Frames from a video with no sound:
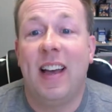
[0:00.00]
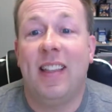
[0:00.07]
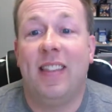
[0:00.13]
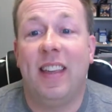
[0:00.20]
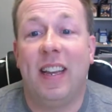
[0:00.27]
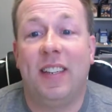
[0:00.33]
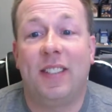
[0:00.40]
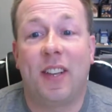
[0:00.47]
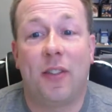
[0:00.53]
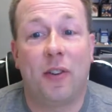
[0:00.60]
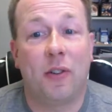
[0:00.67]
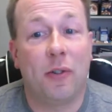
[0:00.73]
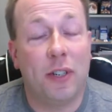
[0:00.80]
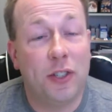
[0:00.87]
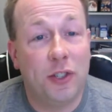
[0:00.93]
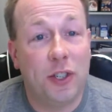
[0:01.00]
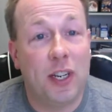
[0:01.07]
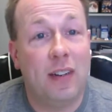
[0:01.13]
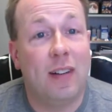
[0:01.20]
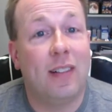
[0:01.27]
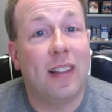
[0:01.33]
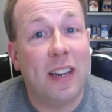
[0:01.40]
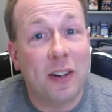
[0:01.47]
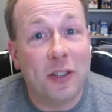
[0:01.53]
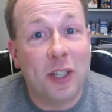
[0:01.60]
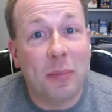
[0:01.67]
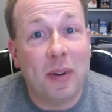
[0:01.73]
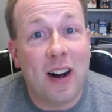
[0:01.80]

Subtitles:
the Southern Christian Leadership